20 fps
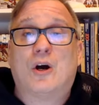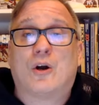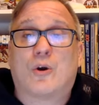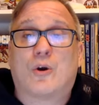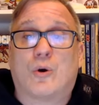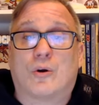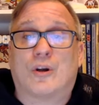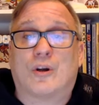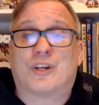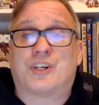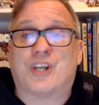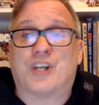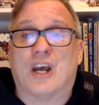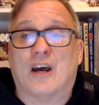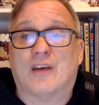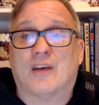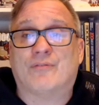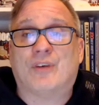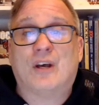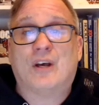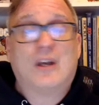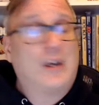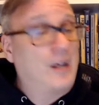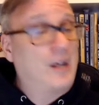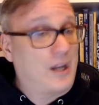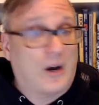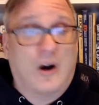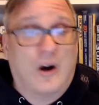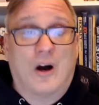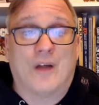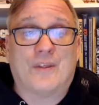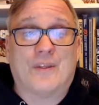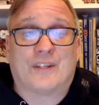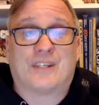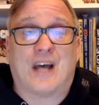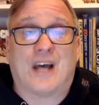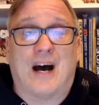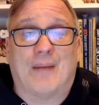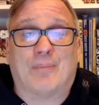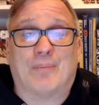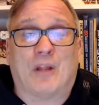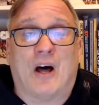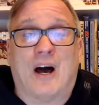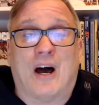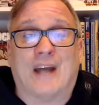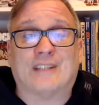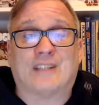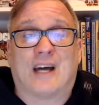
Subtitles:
Kurashev on the top line.